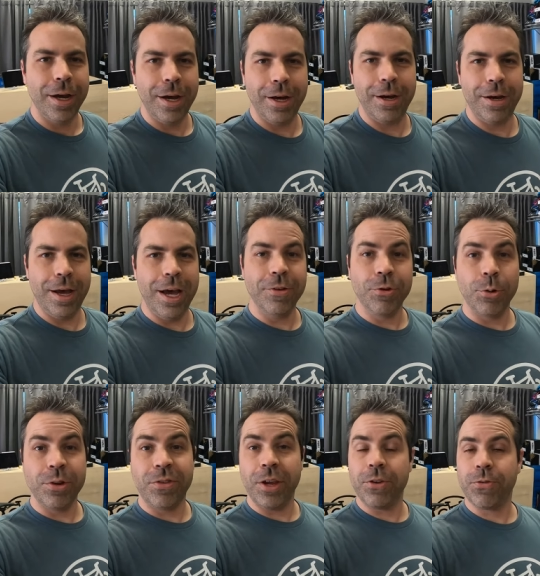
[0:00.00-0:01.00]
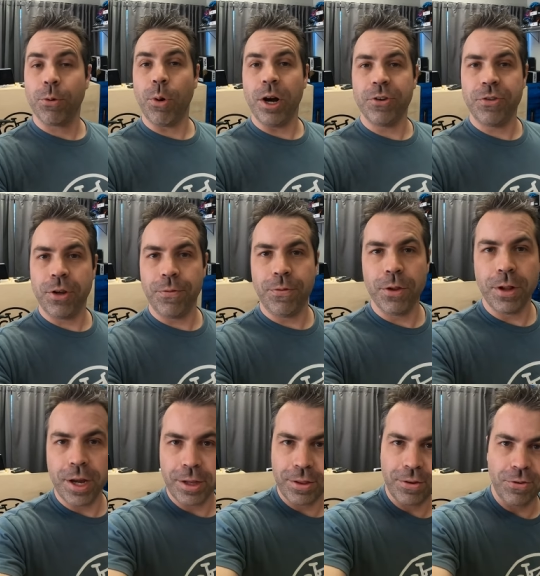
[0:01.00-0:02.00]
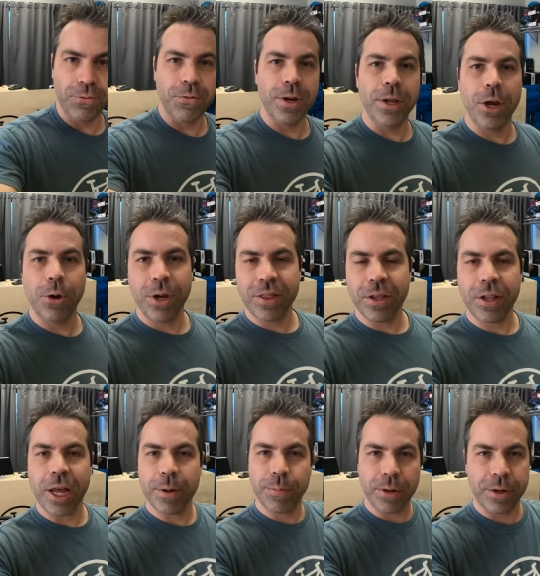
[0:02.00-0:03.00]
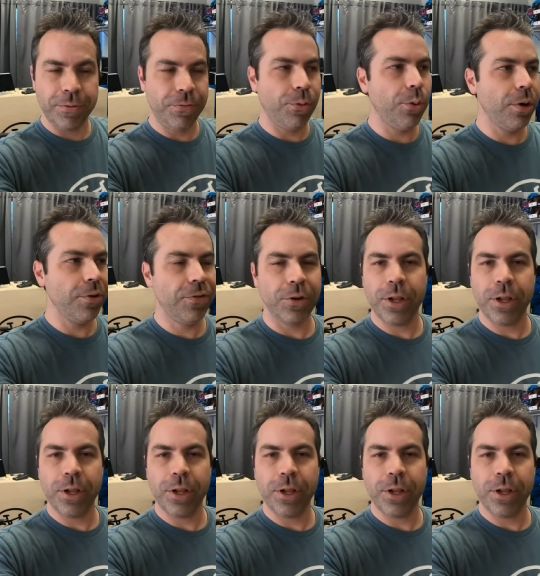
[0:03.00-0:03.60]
As always, thanks for watching. If you liked this video, hit the like button for us.